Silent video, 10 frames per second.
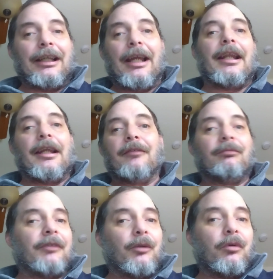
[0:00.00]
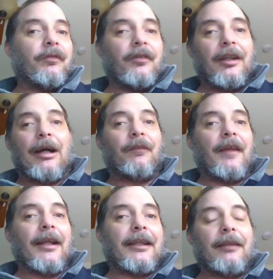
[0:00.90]
And then it would fill out
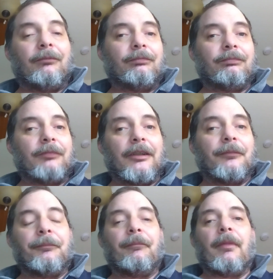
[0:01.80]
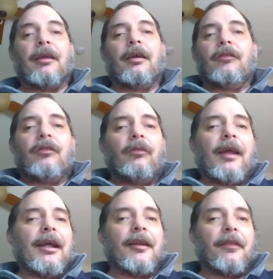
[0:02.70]
that, so
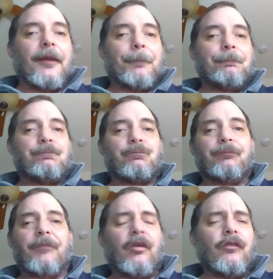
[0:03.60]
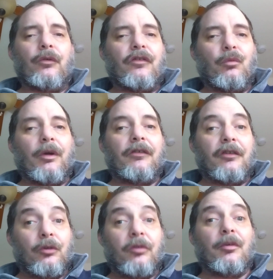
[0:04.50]
that kind of thing. All sorts of ways to
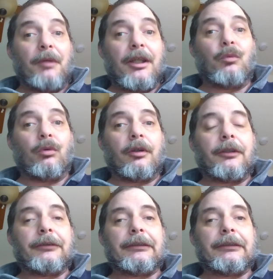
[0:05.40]
do it to make it work.